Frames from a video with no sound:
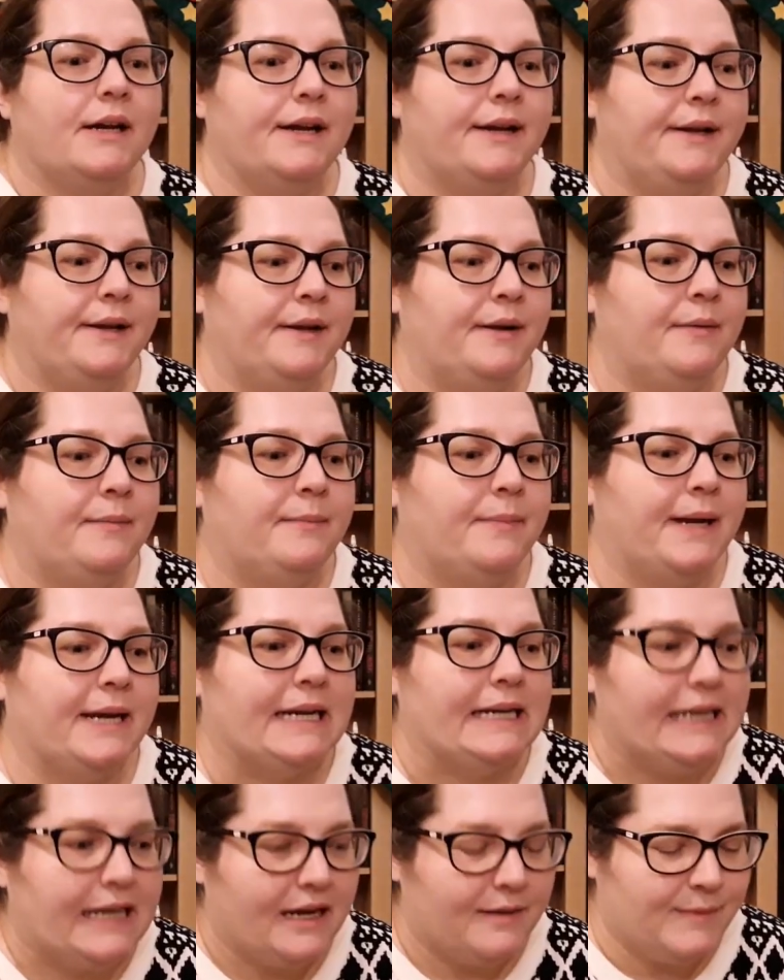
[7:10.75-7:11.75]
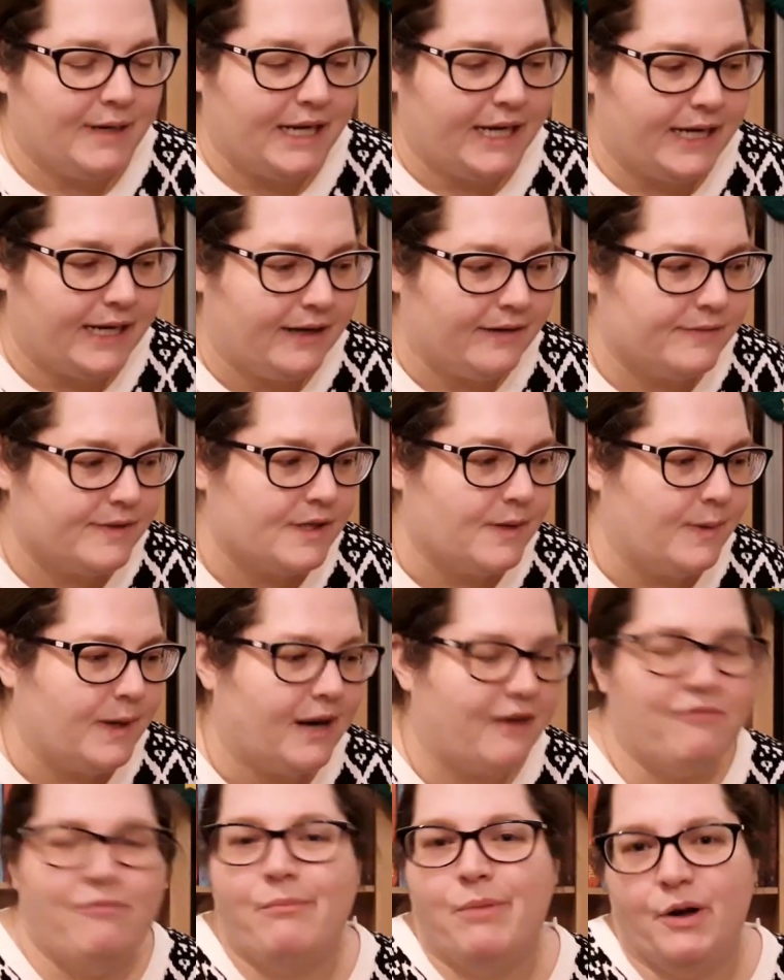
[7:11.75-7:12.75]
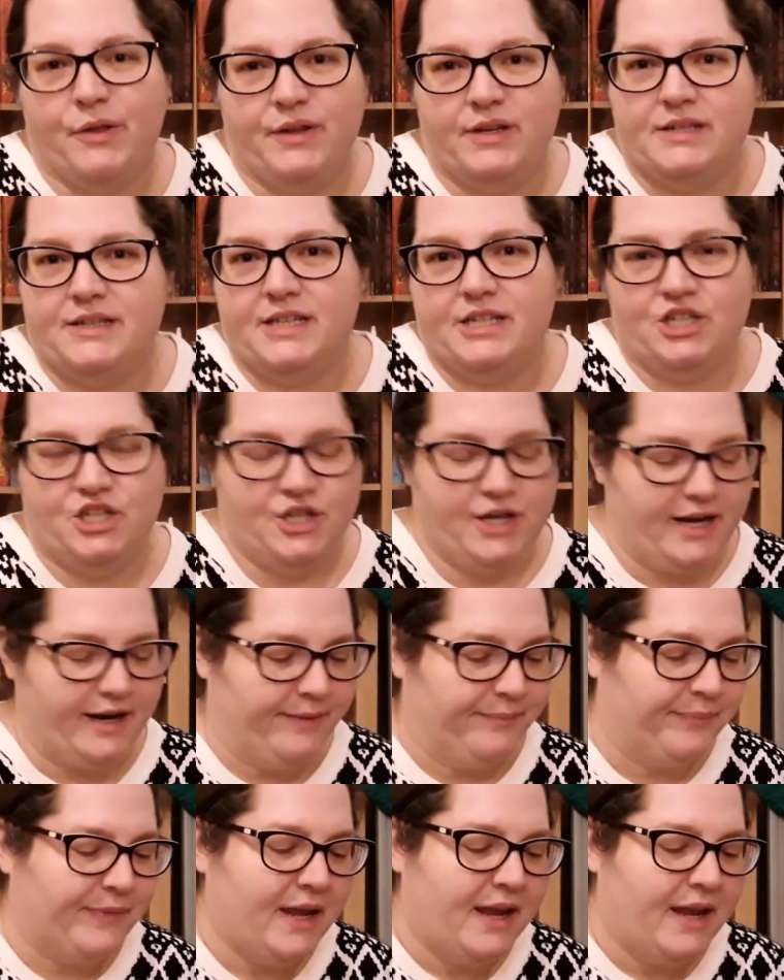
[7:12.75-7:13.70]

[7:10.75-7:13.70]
um, by climbing in it, so we haven't bothered this year.